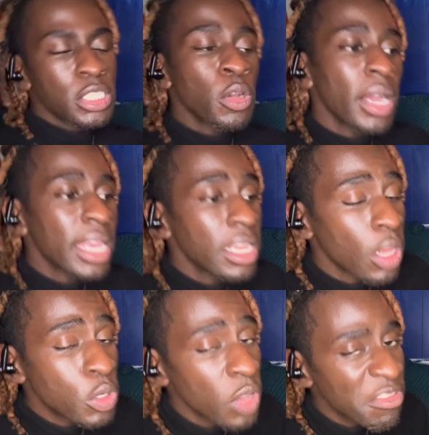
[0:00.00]
So
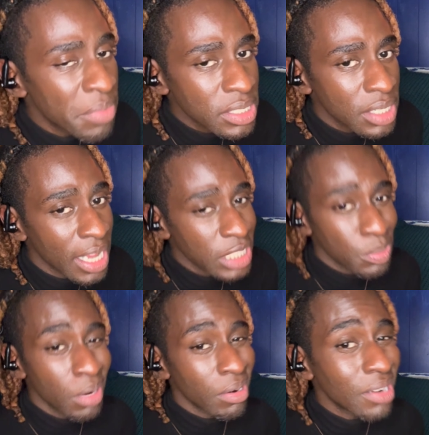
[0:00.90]
again, those who have
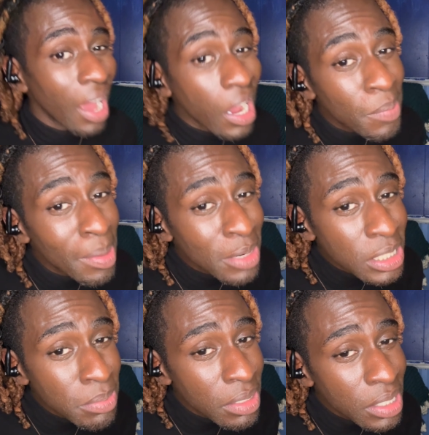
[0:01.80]
muscanosmia are not gonna be able
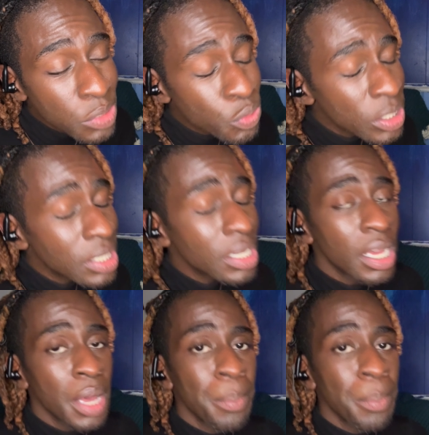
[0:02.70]
to smell this one,